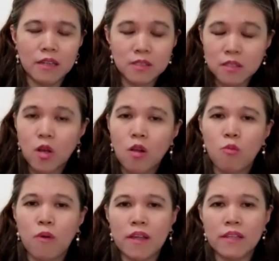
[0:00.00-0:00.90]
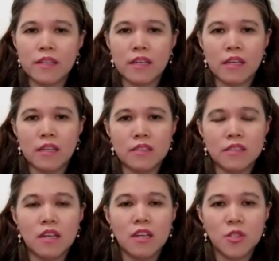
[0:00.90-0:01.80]
and TESOL 1
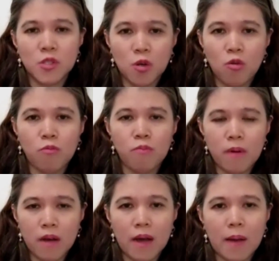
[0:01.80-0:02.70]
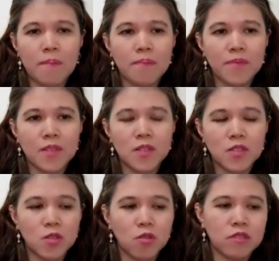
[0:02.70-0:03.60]
and scope up
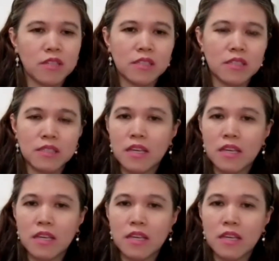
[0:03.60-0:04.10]
so that